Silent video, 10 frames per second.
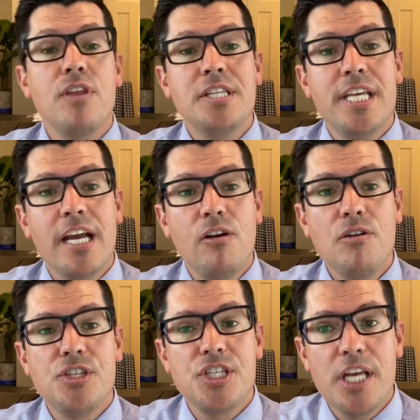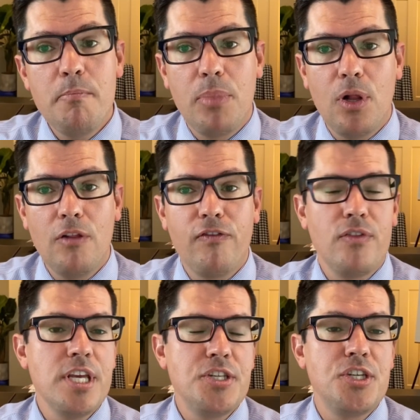ticker symbol for
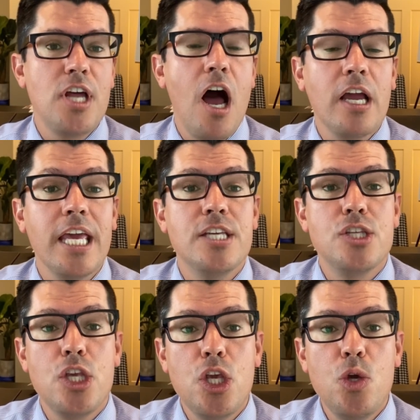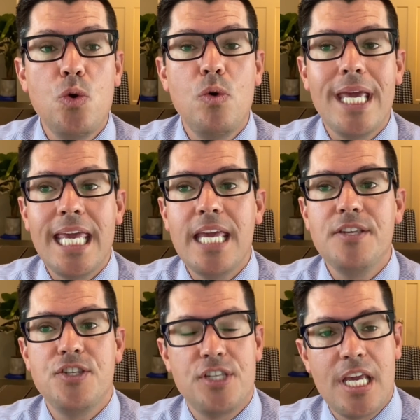this stock is
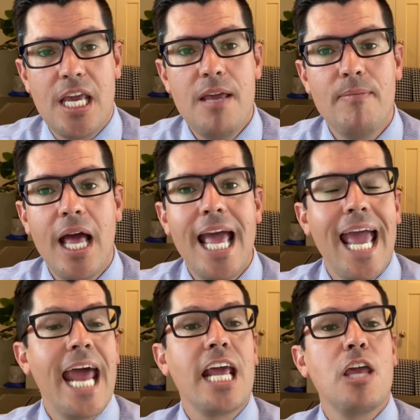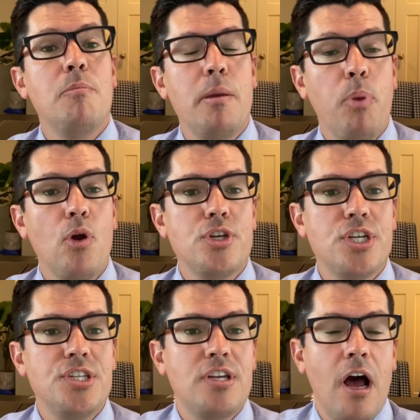UEC, and it can be
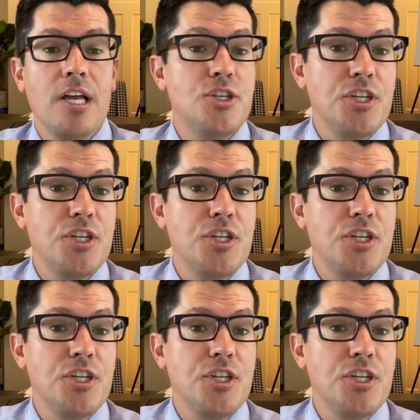purchased on just